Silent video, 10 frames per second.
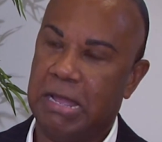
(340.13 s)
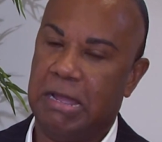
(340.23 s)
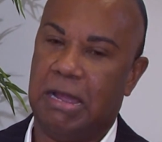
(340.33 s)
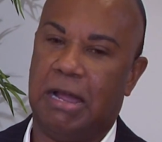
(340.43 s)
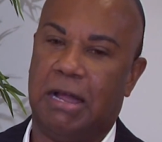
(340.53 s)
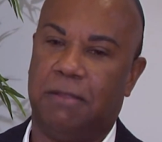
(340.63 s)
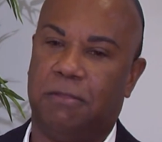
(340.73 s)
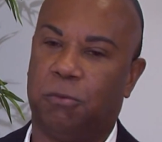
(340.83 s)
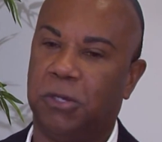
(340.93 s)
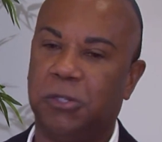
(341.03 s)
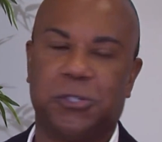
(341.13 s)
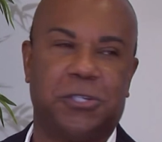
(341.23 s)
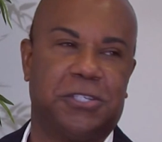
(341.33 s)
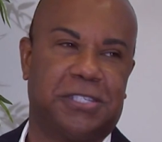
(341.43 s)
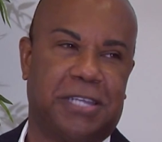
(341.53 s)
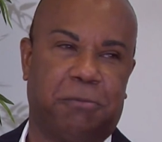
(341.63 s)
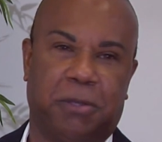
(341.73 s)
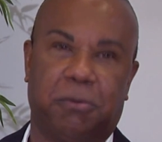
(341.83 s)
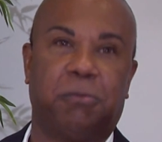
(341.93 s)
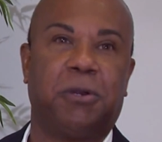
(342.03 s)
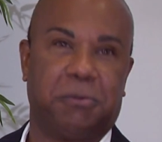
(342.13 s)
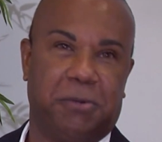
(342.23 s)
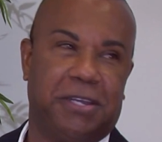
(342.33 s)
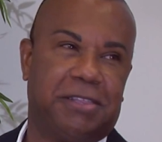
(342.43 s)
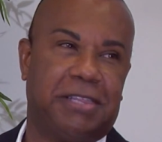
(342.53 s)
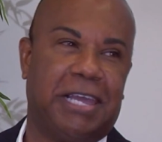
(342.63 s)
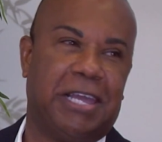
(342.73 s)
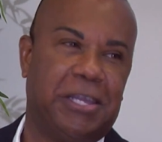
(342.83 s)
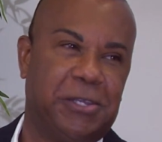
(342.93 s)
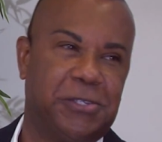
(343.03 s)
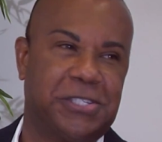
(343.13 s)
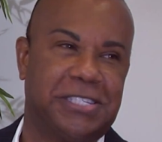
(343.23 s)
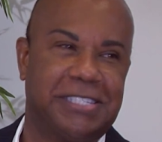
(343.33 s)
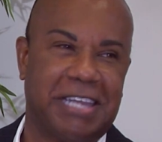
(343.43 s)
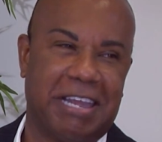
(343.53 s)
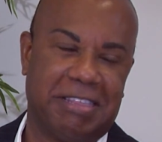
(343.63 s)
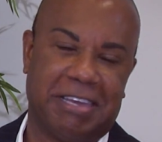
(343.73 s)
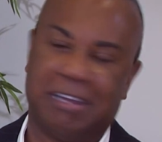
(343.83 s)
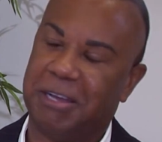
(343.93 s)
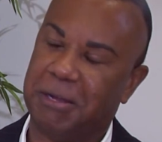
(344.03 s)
And the realtors that we would work with, they used to say that